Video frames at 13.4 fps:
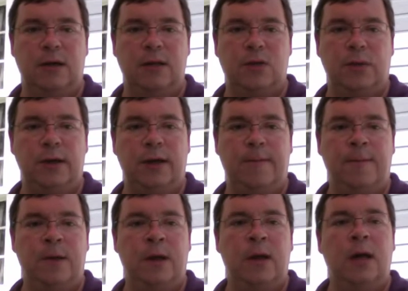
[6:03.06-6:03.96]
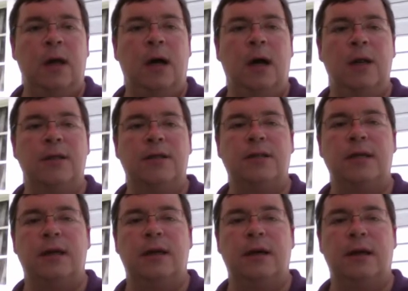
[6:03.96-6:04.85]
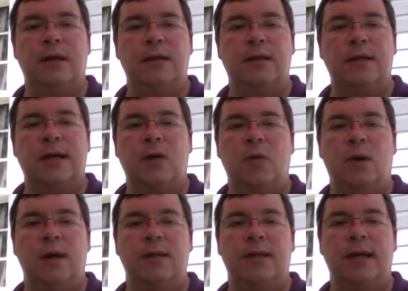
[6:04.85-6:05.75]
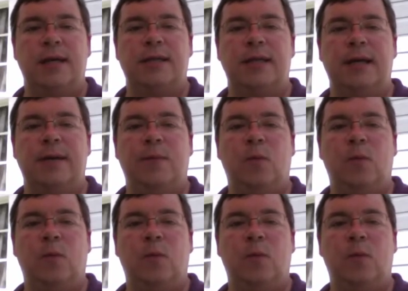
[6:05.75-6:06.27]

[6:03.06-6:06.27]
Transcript: this week. The second one is an essay